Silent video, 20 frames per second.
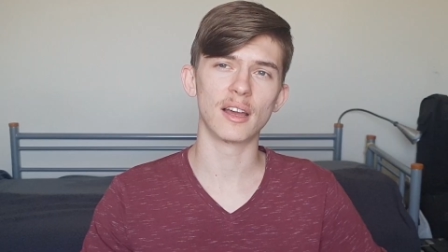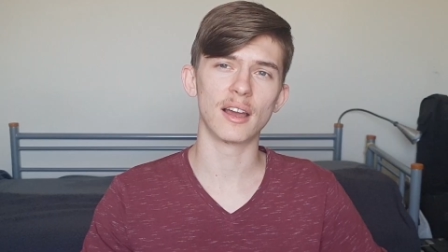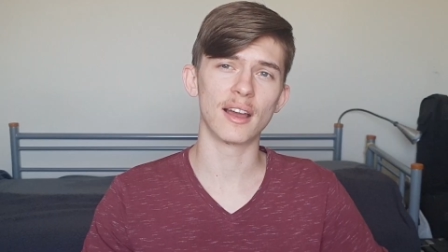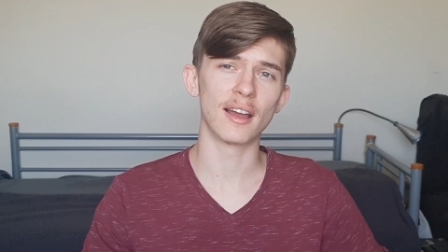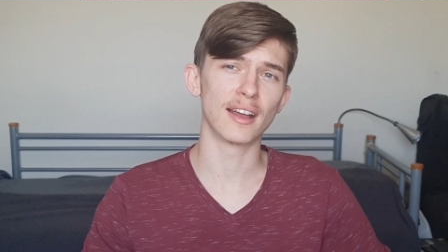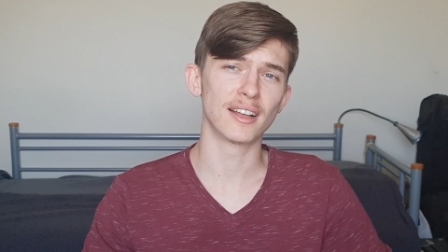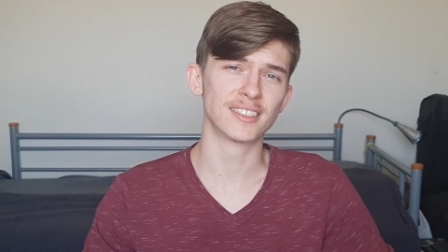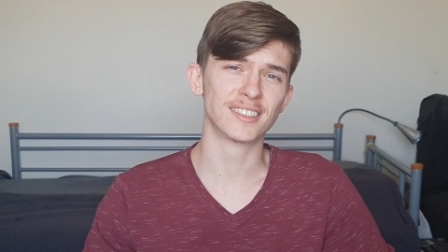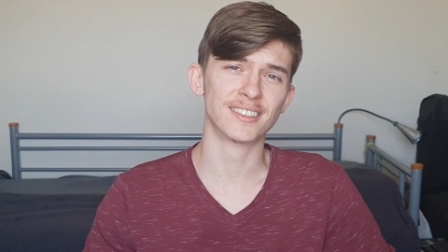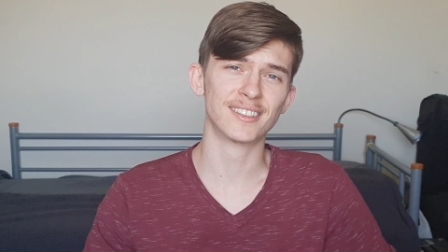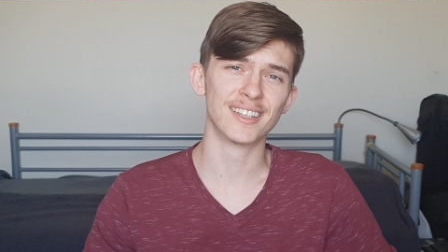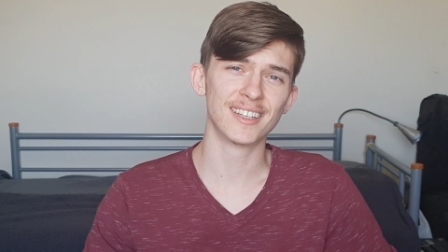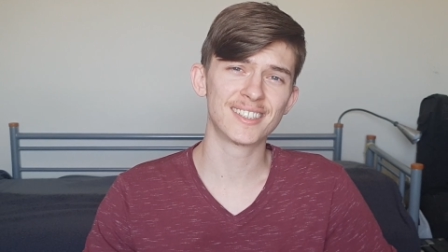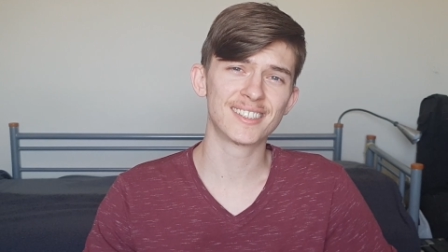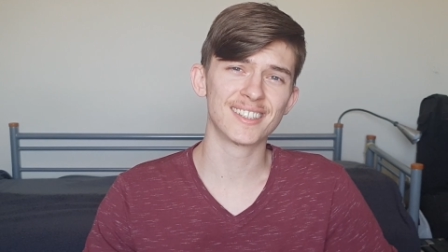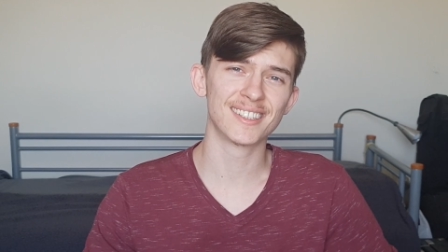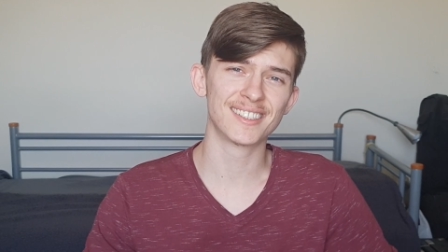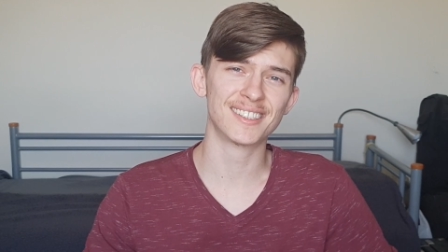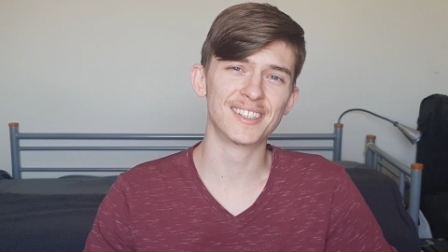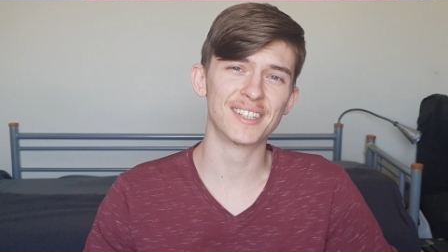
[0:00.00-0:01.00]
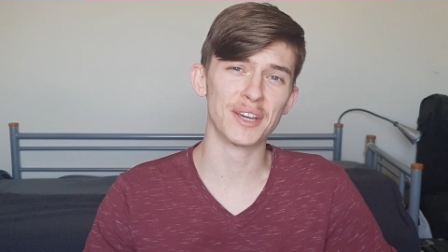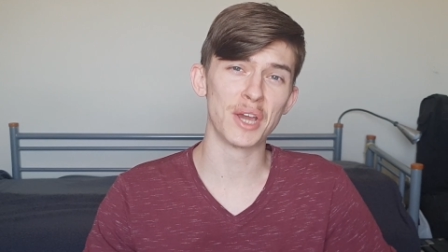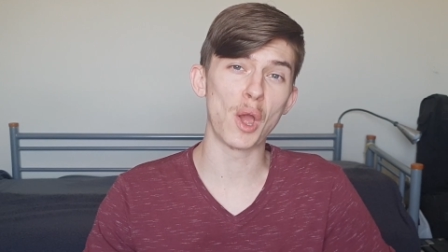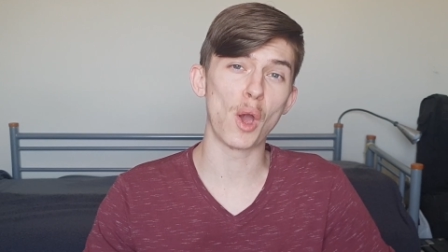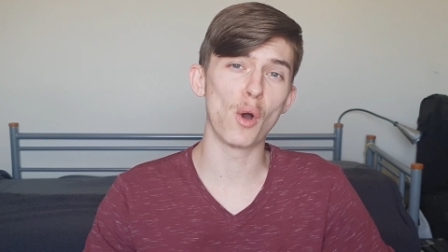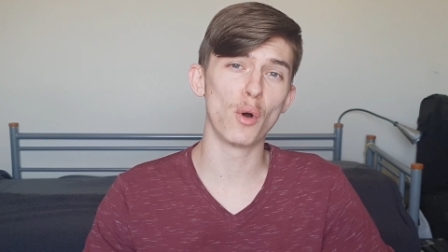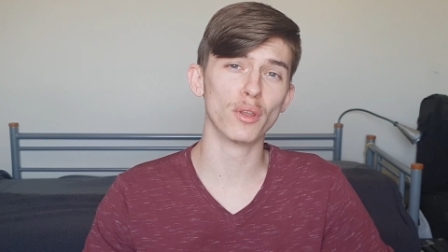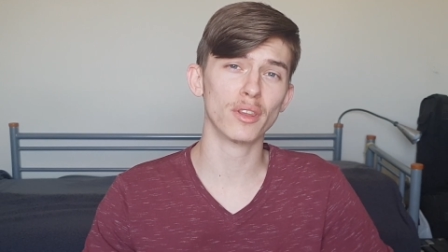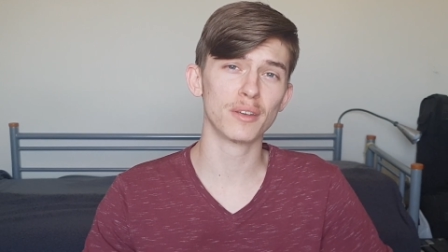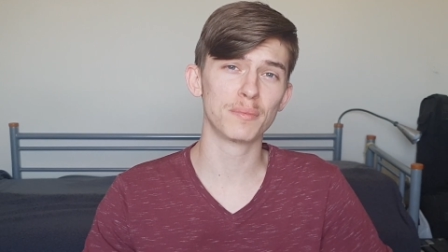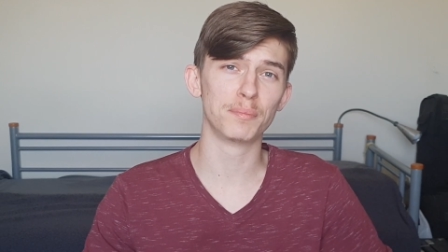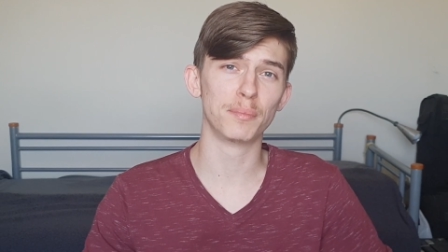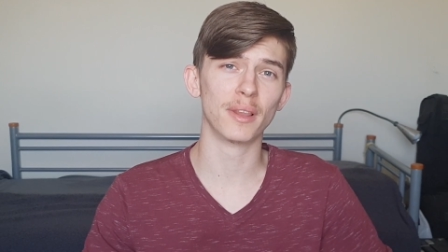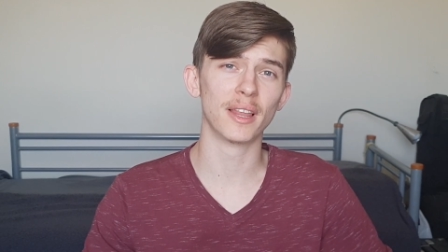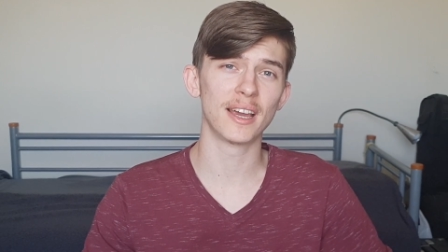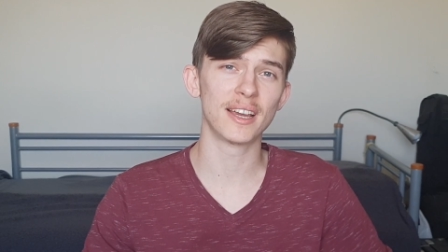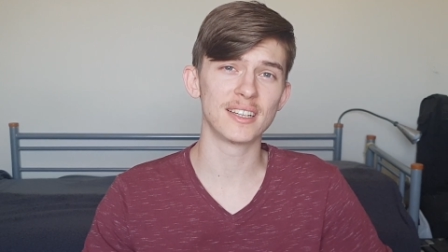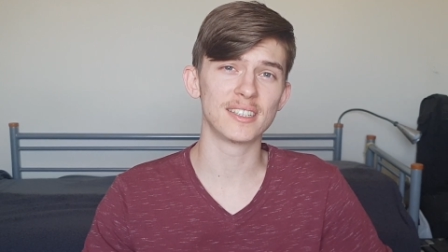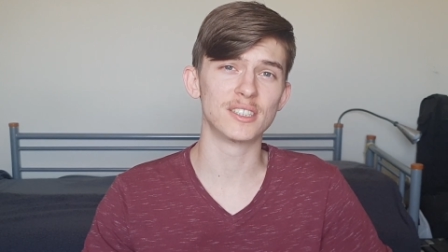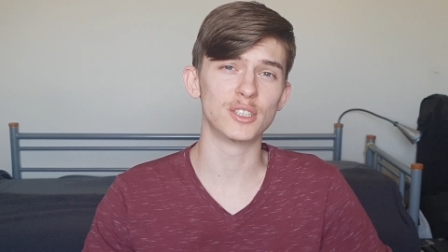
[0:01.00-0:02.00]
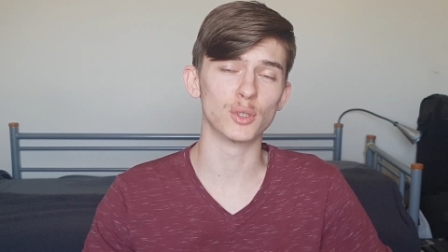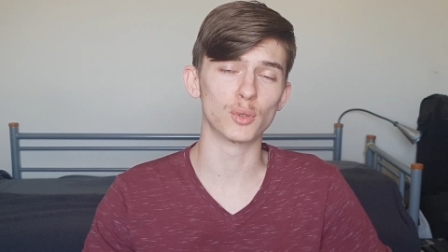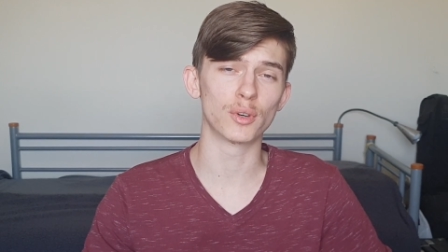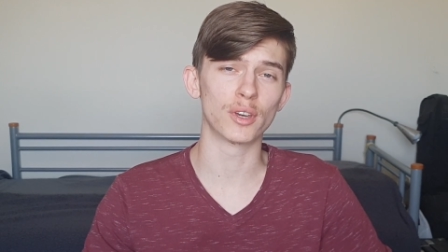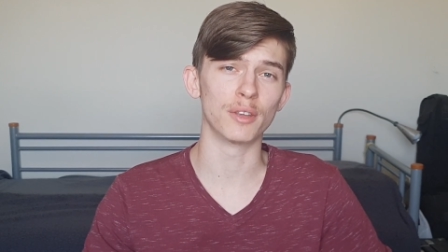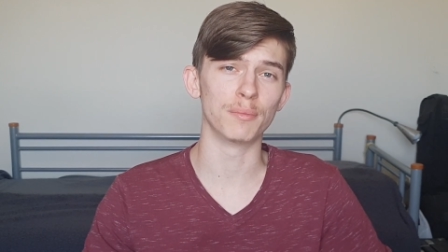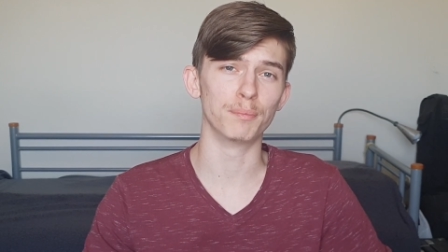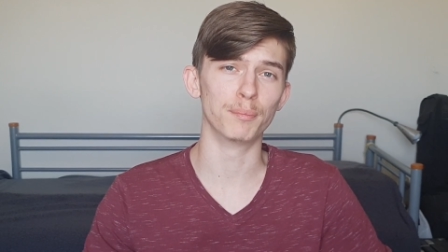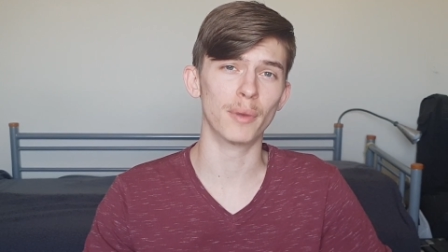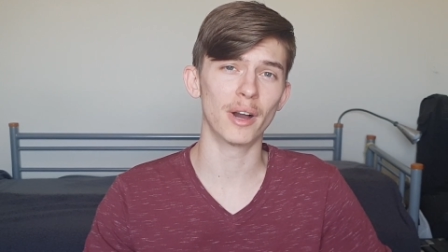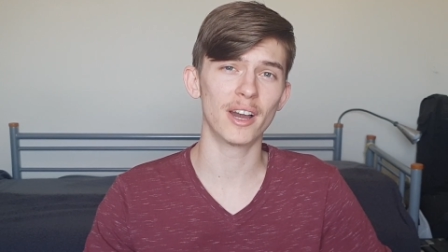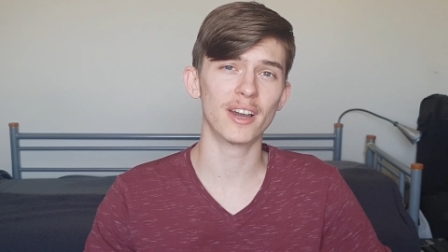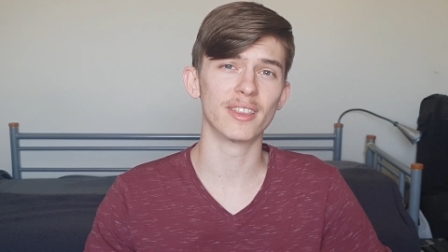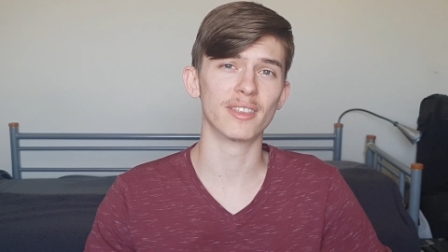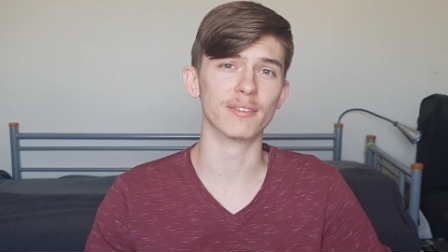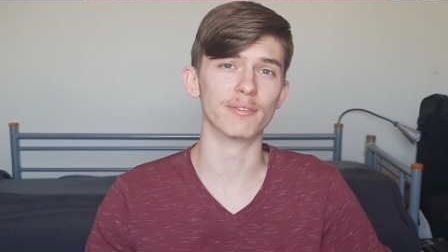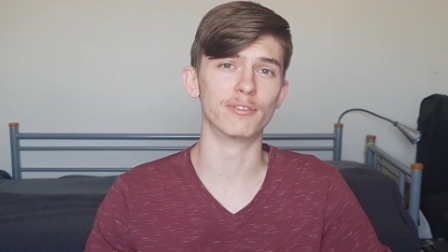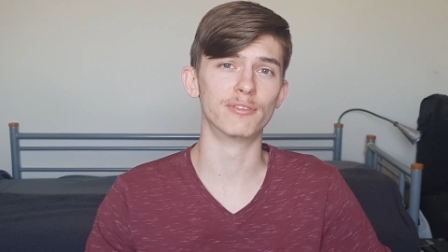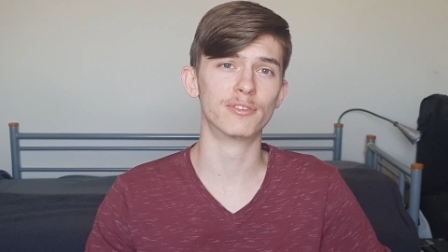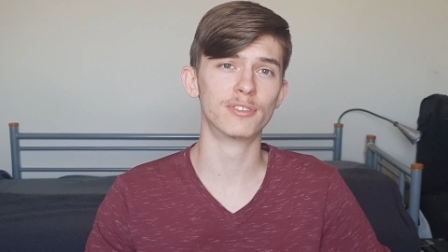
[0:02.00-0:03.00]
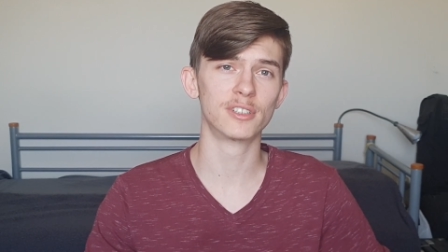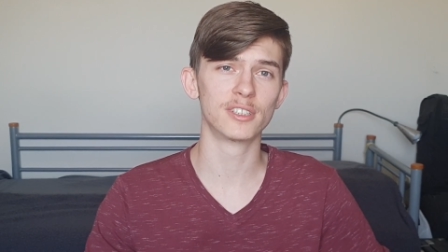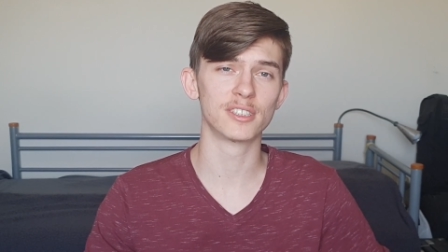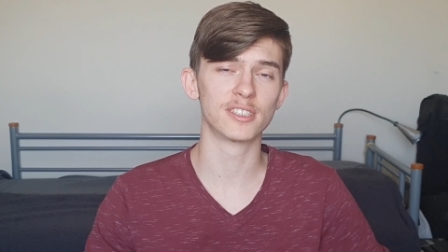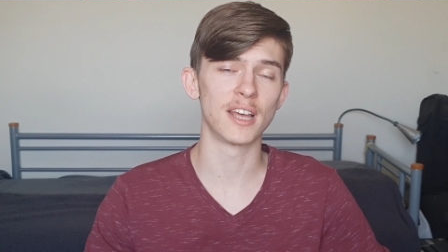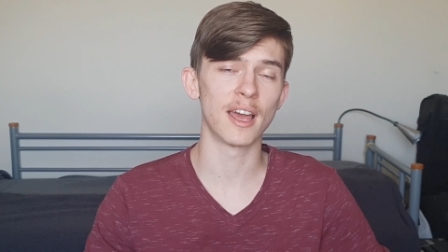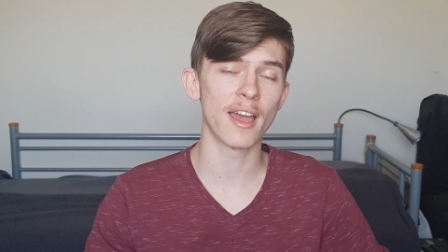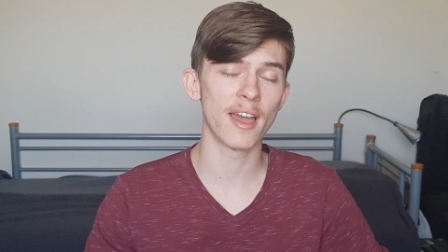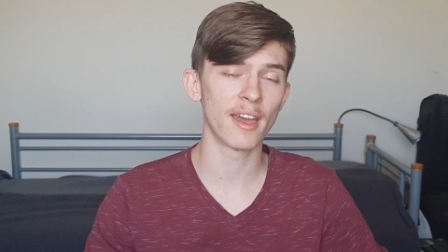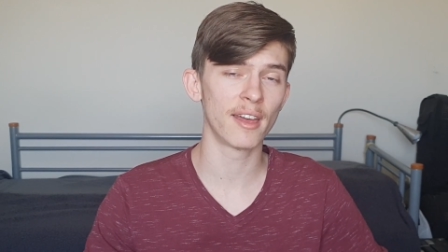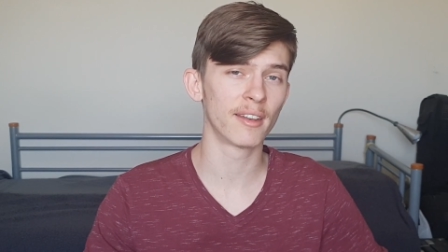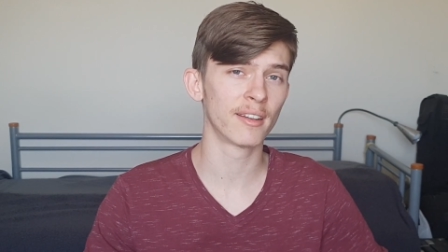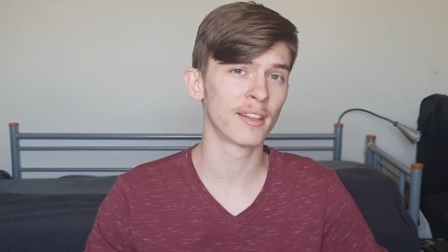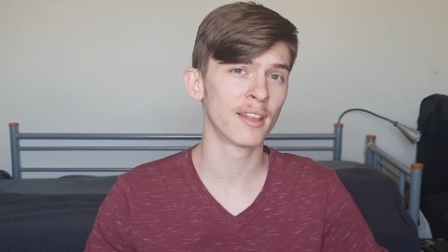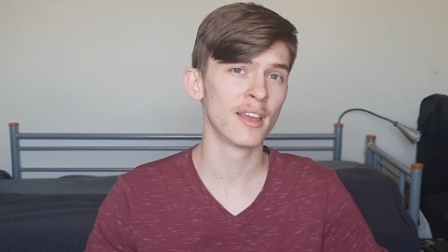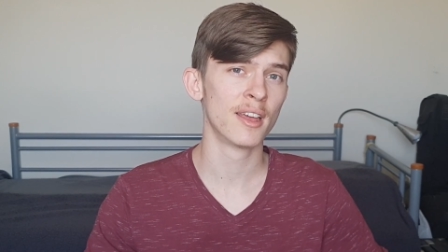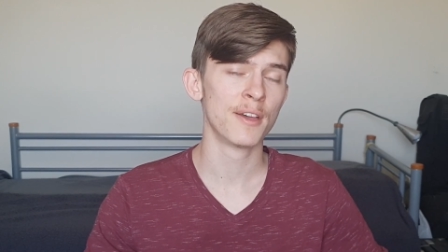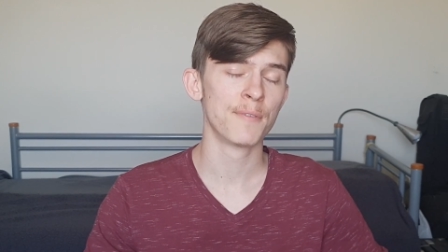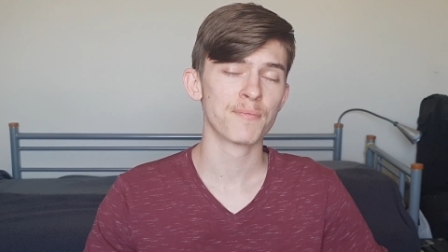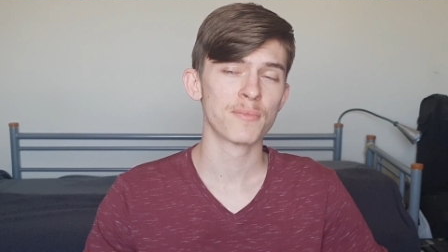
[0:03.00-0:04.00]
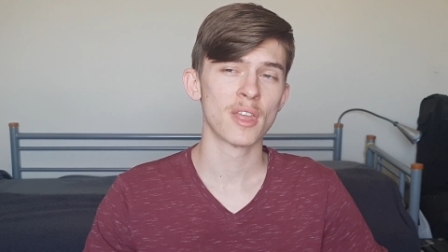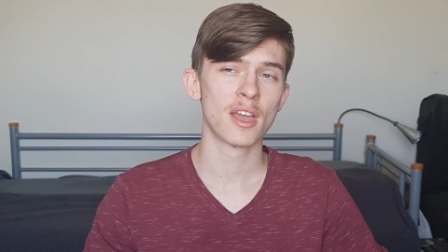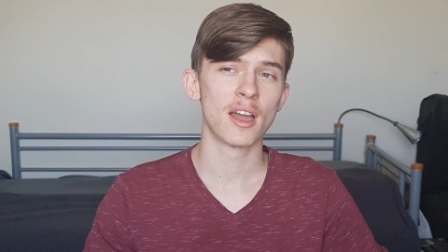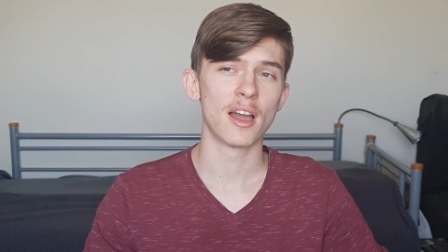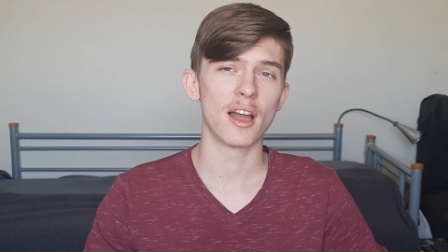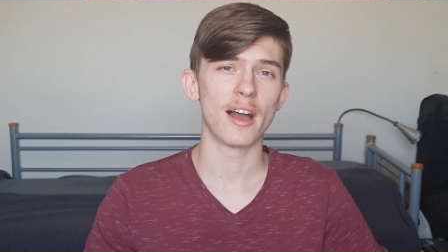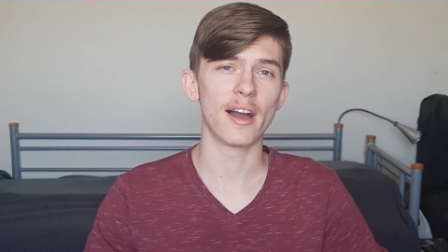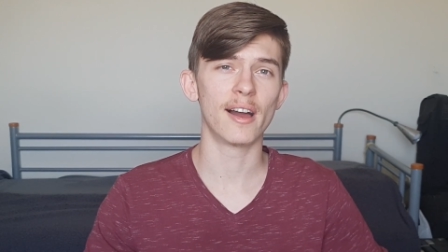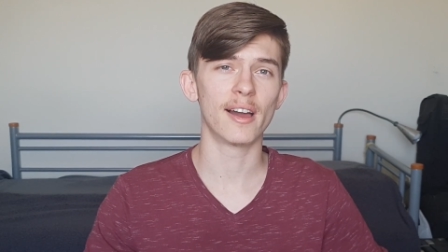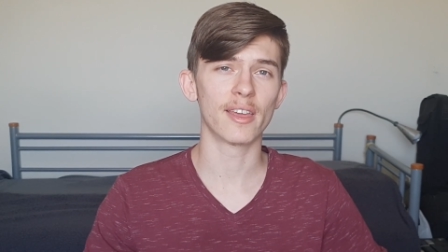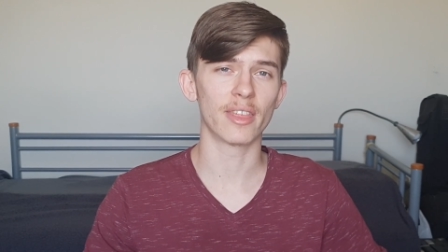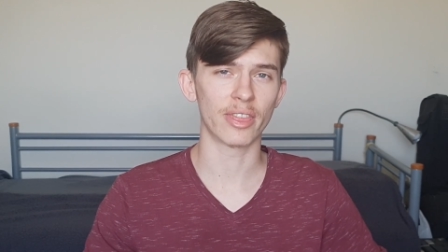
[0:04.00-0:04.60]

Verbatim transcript: As this is the only place you can buy them firsthand, I